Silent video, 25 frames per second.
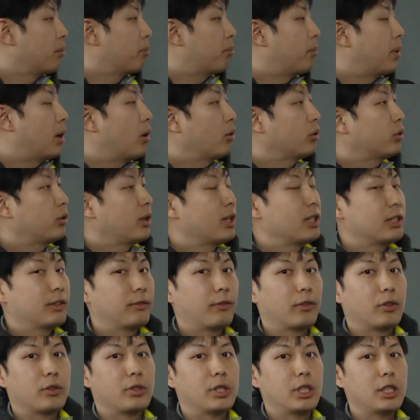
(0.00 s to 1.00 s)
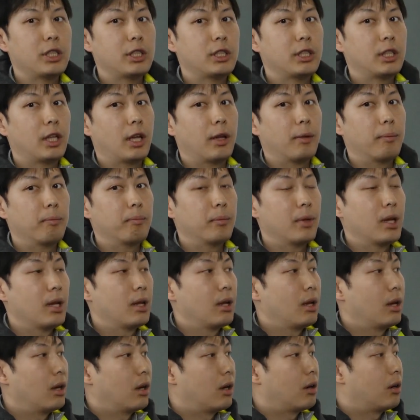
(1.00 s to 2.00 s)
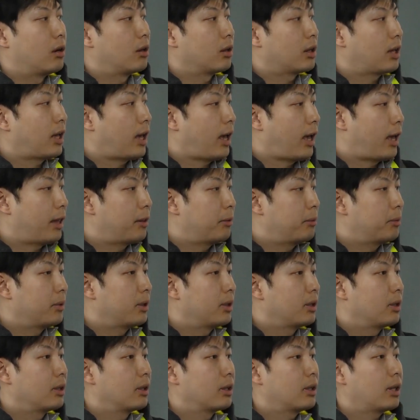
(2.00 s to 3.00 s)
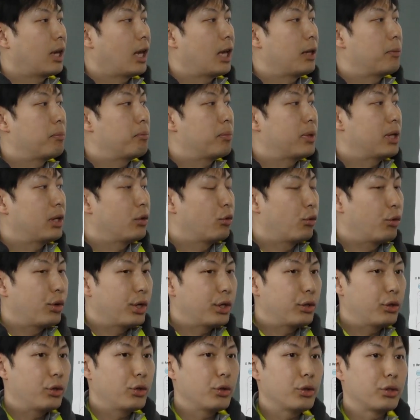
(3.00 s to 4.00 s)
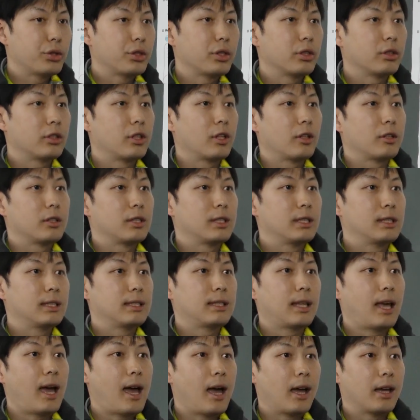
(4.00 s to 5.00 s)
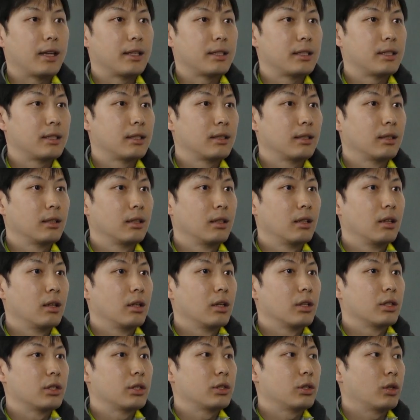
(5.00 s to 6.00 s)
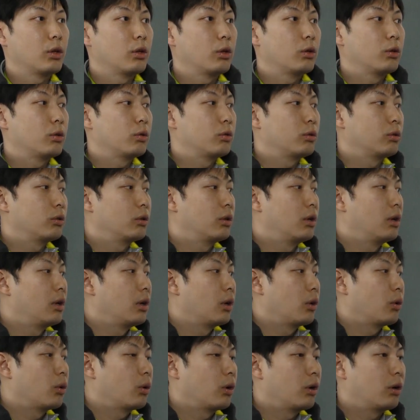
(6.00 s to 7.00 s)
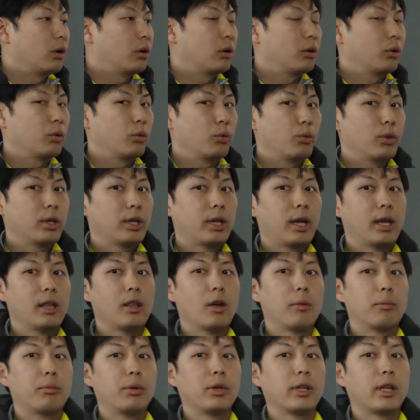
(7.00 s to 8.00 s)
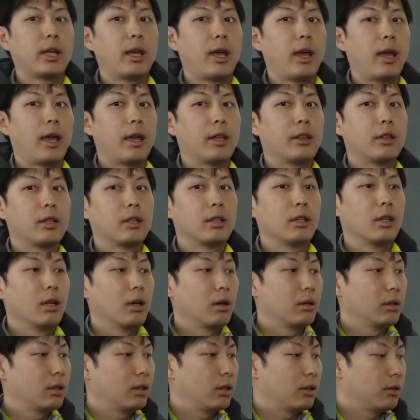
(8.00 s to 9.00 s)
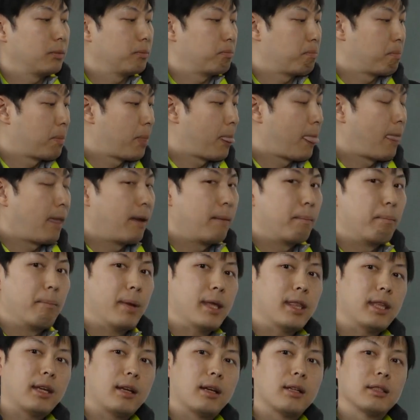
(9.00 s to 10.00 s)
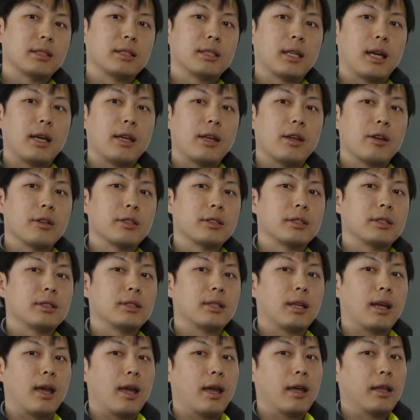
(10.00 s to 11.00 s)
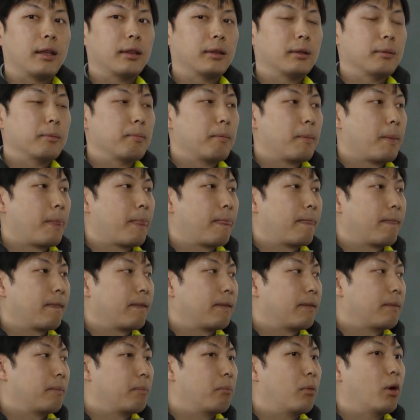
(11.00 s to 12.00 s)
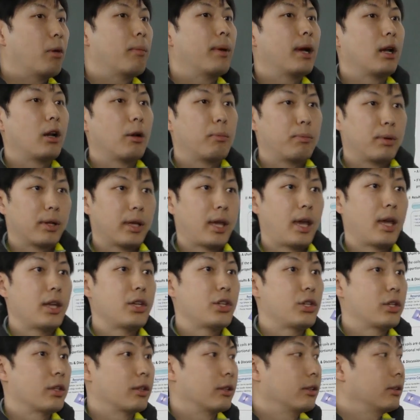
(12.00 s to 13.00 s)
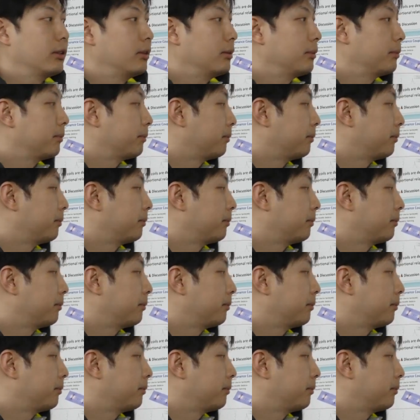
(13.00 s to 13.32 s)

power transfer system uh, can, can be reduced to the size. So uh, we can applicate the medical science and um, mobile application.